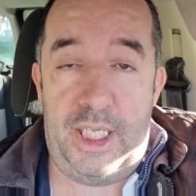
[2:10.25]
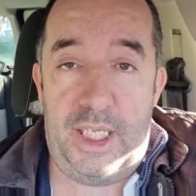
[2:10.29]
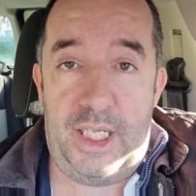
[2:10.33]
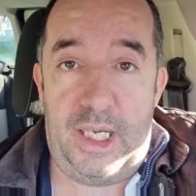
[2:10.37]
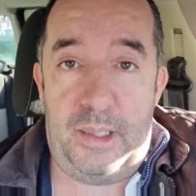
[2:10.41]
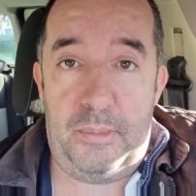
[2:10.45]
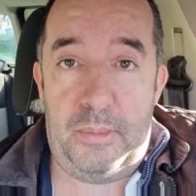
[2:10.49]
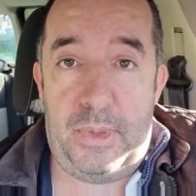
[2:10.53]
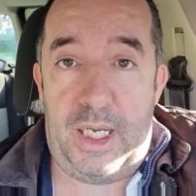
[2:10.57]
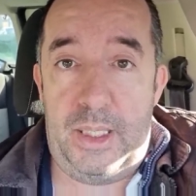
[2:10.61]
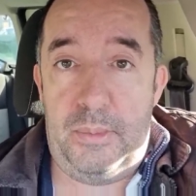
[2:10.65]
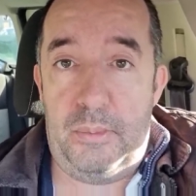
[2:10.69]

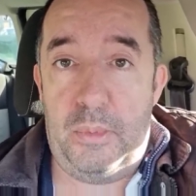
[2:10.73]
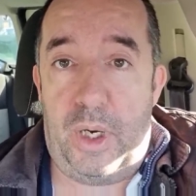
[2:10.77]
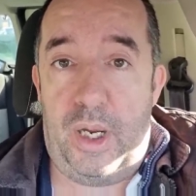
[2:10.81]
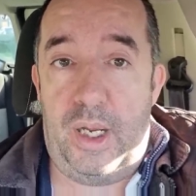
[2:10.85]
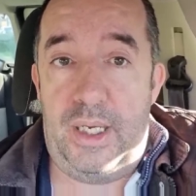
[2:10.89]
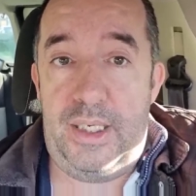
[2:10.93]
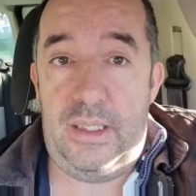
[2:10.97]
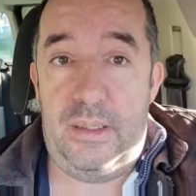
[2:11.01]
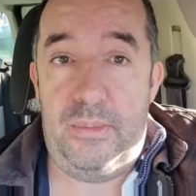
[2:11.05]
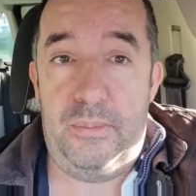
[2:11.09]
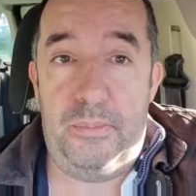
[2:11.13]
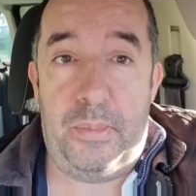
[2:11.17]
They may
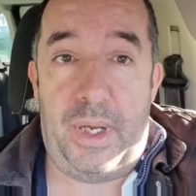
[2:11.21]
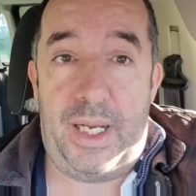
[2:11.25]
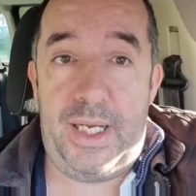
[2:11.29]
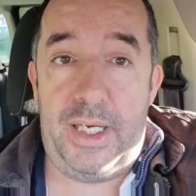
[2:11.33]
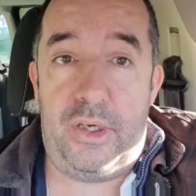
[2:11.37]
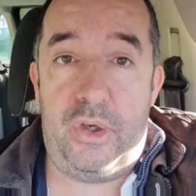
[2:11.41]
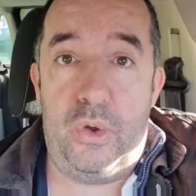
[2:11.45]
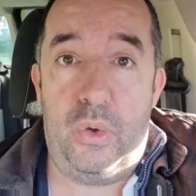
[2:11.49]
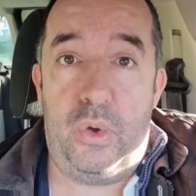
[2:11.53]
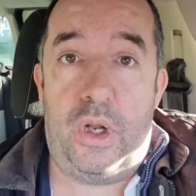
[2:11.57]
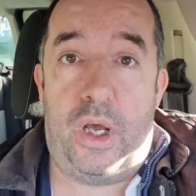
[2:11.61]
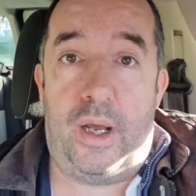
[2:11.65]
make,
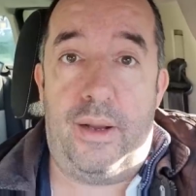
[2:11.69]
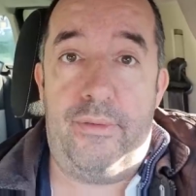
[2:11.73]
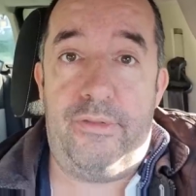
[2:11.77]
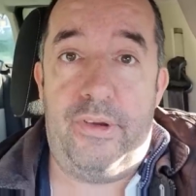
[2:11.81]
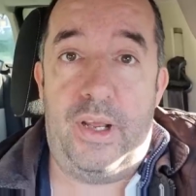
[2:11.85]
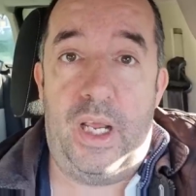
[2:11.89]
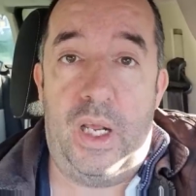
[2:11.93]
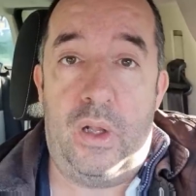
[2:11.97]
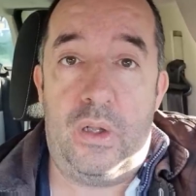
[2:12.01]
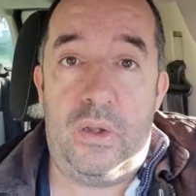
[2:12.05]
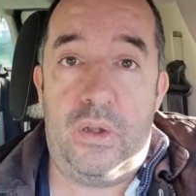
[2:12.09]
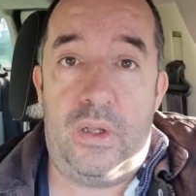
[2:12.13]
make your life
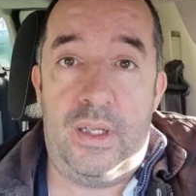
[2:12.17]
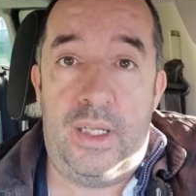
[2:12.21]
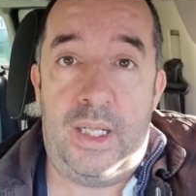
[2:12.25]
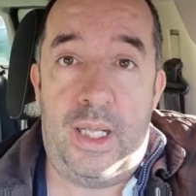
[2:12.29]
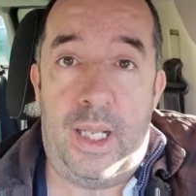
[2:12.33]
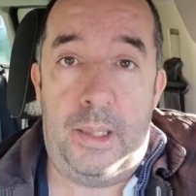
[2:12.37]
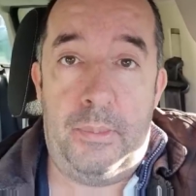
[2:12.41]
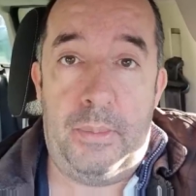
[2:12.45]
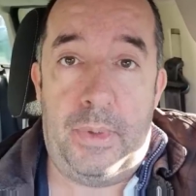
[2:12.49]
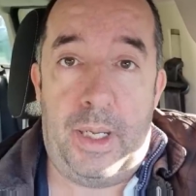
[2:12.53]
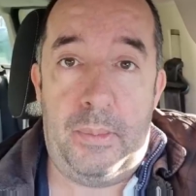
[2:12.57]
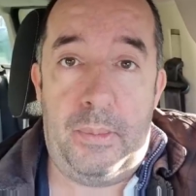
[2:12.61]
hell,
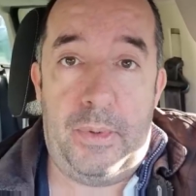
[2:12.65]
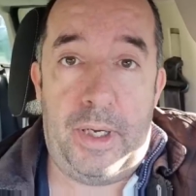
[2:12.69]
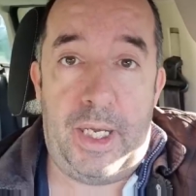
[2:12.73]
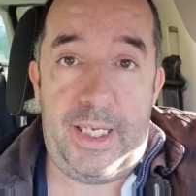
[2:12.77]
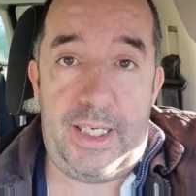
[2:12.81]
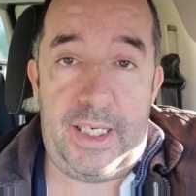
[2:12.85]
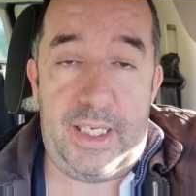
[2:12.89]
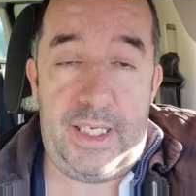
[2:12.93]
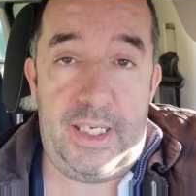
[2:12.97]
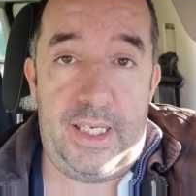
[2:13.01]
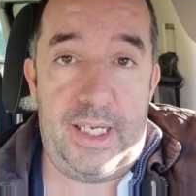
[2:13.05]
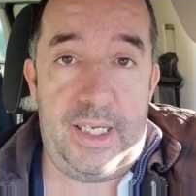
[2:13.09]
they may
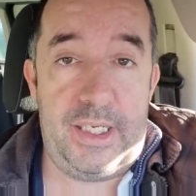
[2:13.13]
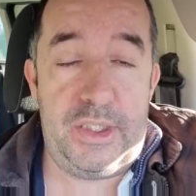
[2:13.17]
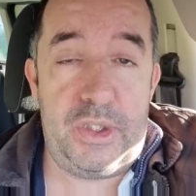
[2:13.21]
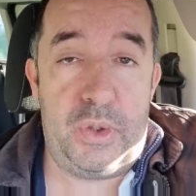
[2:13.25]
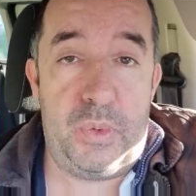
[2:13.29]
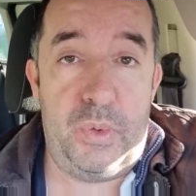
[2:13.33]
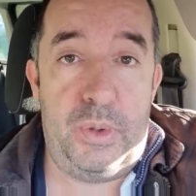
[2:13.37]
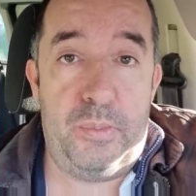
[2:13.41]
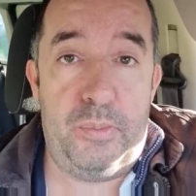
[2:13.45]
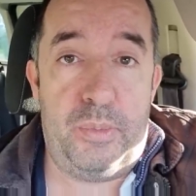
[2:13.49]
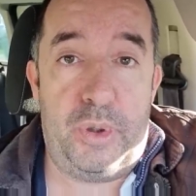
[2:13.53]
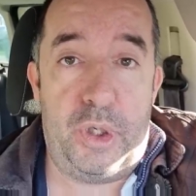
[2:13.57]
make it next
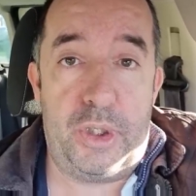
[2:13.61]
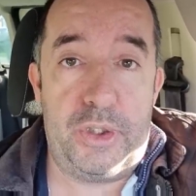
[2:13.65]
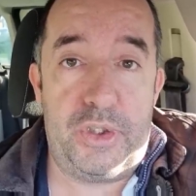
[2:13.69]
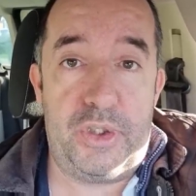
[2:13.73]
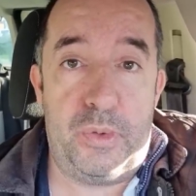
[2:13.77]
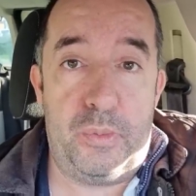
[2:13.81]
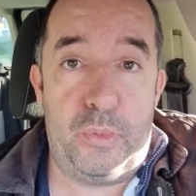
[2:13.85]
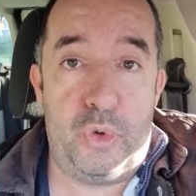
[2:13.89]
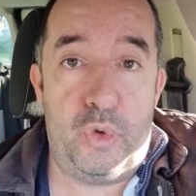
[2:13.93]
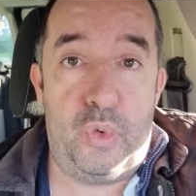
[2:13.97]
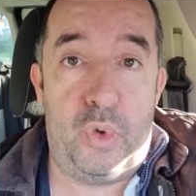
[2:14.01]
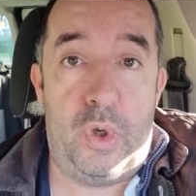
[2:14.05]
to
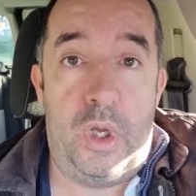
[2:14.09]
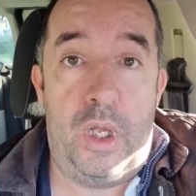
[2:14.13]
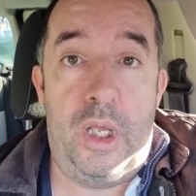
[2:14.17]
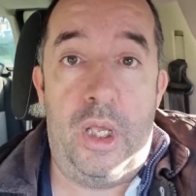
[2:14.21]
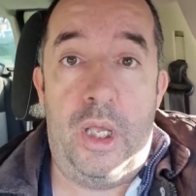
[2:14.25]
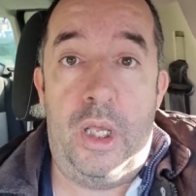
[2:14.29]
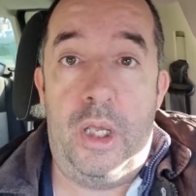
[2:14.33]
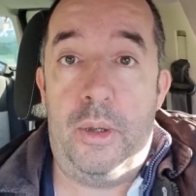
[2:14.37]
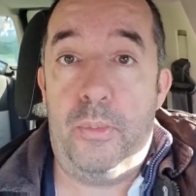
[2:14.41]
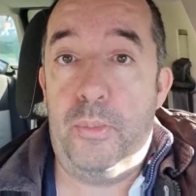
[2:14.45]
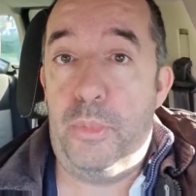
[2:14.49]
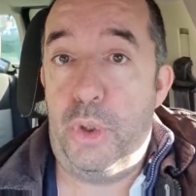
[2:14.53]
impossible,
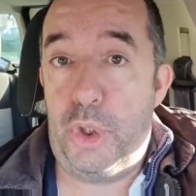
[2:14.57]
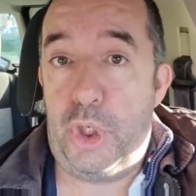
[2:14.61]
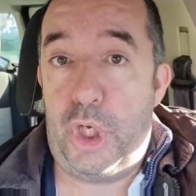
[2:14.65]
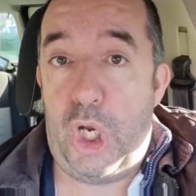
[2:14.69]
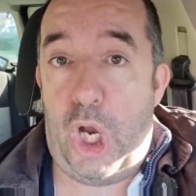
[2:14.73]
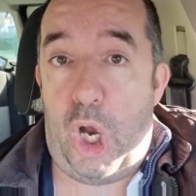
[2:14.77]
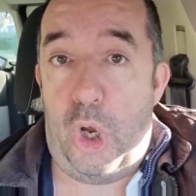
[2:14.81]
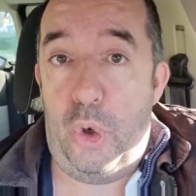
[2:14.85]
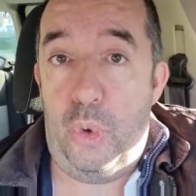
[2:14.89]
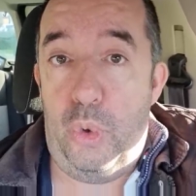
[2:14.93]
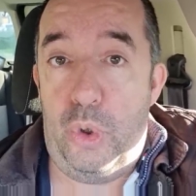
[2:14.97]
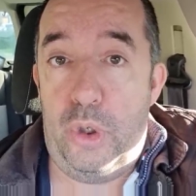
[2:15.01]
but
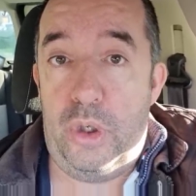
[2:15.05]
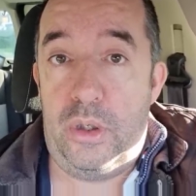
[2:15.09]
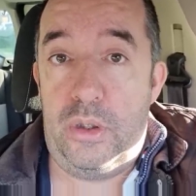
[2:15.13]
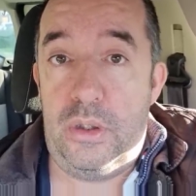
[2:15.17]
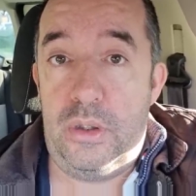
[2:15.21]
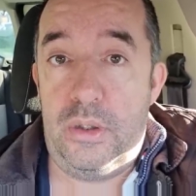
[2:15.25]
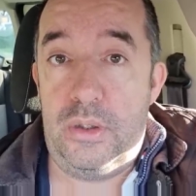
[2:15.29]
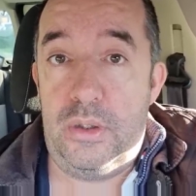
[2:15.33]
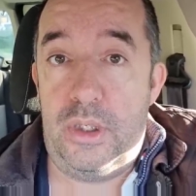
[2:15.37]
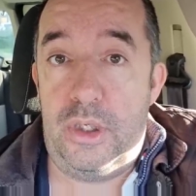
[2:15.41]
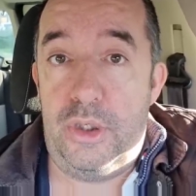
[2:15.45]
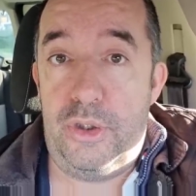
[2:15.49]
go
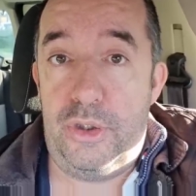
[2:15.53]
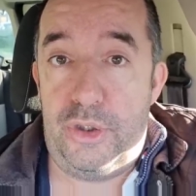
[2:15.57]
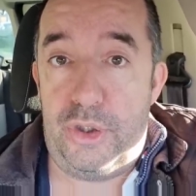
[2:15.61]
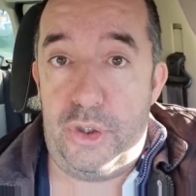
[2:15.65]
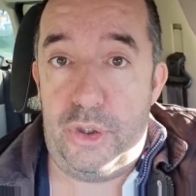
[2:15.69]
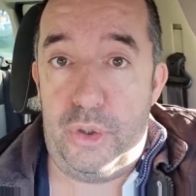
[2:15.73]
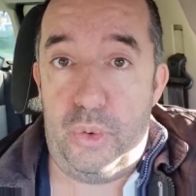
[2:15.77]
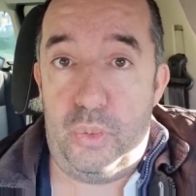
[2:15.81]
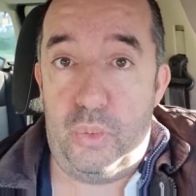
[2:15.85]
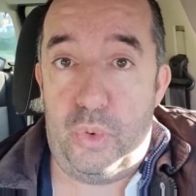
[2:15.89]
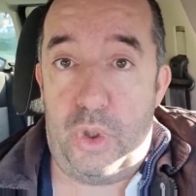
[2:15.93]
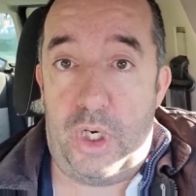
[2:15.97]
and
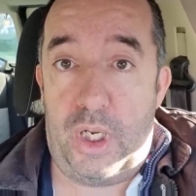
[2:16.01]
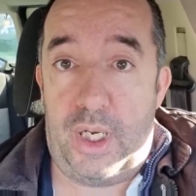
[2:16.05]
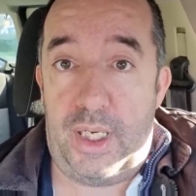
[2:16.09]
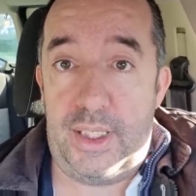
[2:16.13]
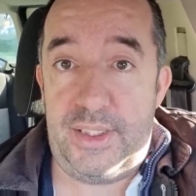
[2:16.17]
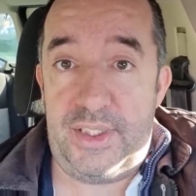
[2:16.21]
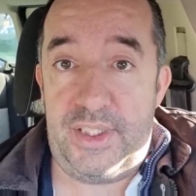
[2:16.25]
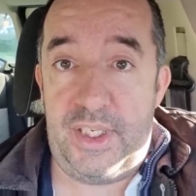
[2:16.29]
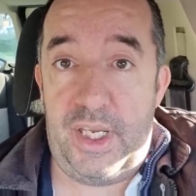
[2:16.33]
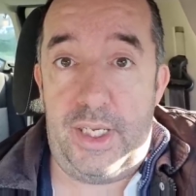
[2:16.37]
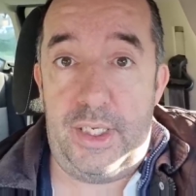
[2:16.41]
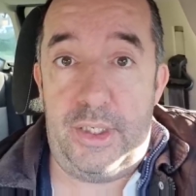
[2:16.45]
do what I
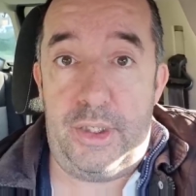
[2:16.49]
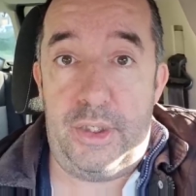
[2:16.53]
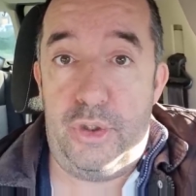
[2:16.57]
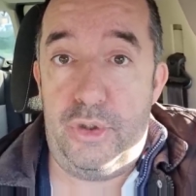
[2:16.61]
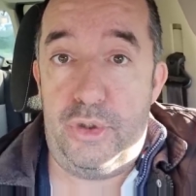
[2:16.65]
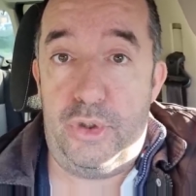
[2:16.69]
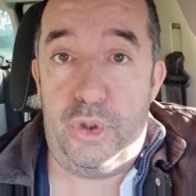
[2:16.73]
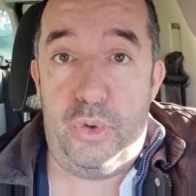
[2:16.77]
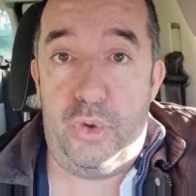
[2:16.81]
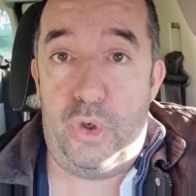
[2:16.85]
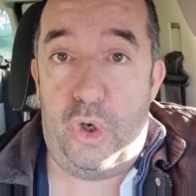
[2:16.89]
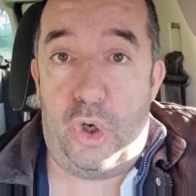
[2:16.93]
said.
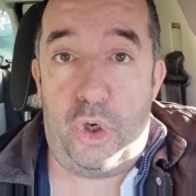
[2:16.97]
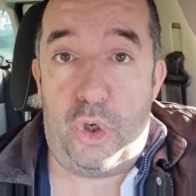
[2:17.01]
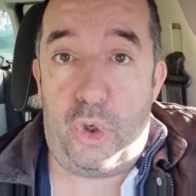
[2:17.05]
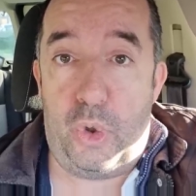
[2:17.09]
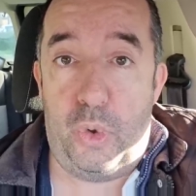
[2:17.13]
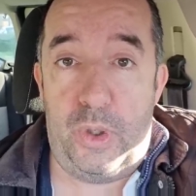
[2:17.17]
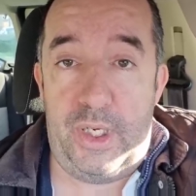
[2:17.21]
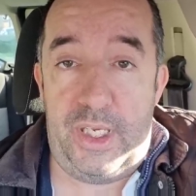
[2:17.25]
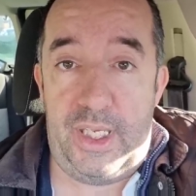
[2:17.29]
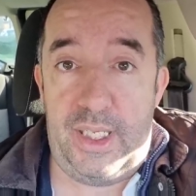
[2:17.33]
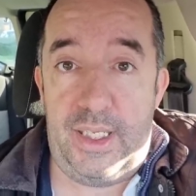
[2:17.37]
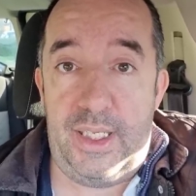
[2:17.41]
Do not
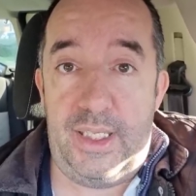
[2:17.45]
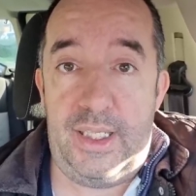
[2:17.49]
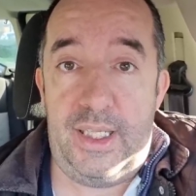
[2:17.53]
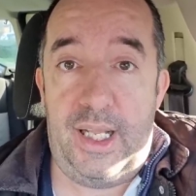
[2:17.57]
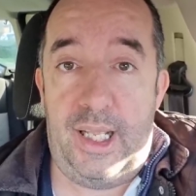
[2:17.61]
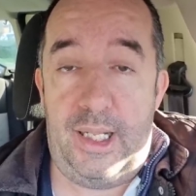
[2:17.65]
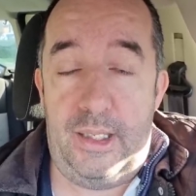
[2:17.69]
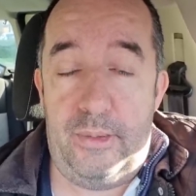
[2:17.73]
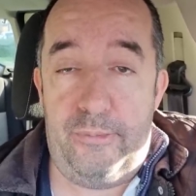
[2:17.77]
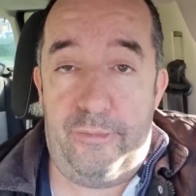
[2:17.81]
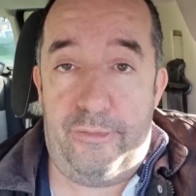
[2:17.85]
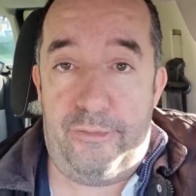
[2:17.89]
quit.
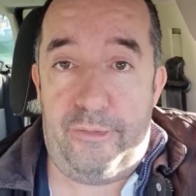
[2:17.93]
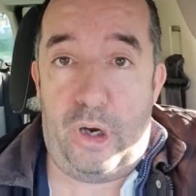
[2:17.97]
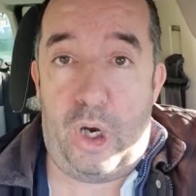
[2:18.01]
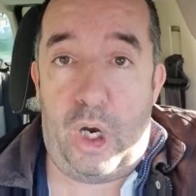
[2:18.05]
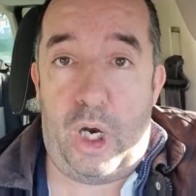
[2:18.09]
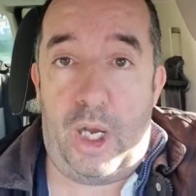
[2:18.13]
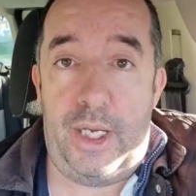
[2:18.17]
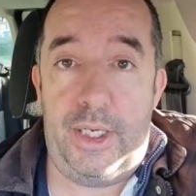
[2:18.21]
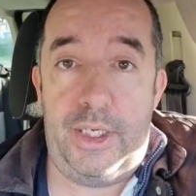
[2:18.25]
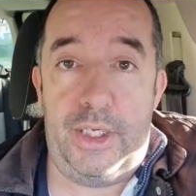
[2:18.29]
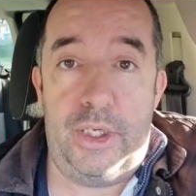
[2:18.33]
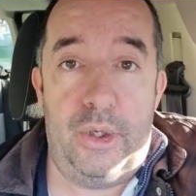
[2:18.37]
Let them
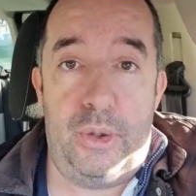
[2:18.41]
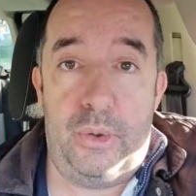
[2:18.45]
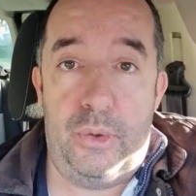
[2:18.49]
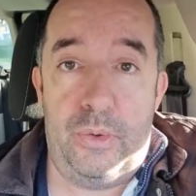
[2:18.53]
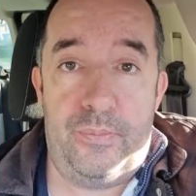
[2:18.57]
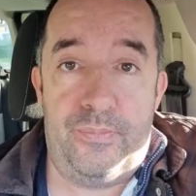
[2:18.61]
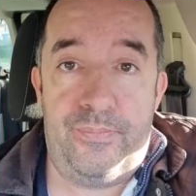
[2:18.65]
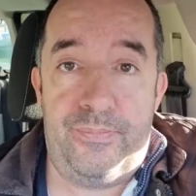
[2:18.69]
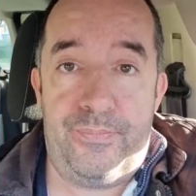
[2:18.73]
fire you.